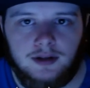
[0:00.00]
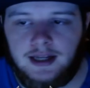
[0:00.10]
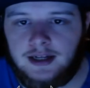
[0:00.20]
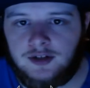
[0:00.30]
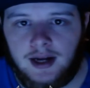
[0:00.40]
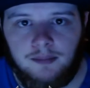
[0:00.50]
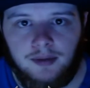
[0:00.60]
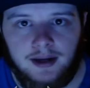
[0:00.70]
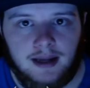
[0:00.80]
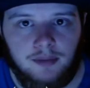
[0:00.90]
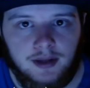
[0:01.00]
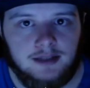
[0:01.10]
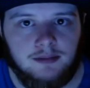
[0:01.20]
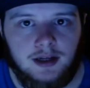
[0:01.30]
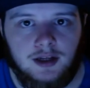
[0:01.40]
And try to play that
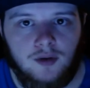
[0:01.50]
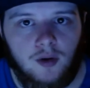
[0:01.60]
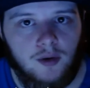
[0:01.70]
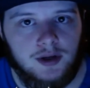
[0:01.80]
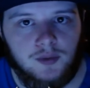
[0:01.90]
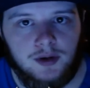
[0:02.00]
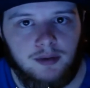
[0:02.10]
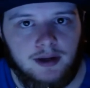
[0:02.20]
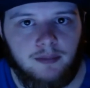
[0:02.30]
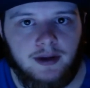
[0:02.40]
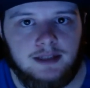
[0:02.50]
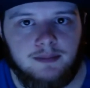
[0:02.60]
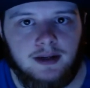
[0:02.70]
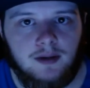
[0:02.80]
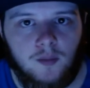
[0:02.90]
placement. You always want to play
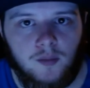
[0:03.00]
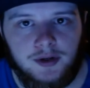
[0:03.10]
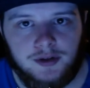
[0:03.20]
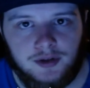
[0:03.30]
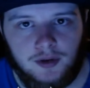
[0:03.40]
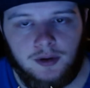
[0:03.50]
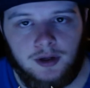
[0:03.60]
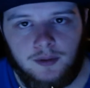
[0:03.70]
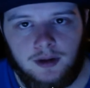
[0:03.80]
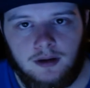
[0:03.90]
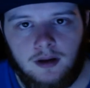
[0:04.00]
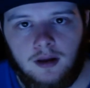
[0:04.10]
placement when you're solo queuing.